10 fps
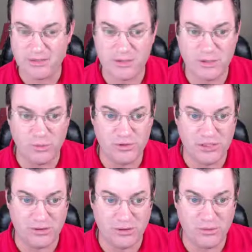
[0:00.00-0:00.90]
So
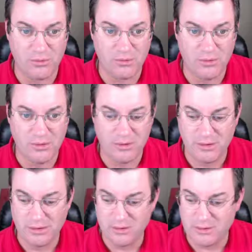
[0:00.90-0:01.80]
0,
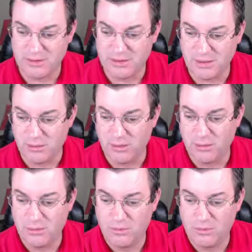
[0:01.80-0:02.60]
0,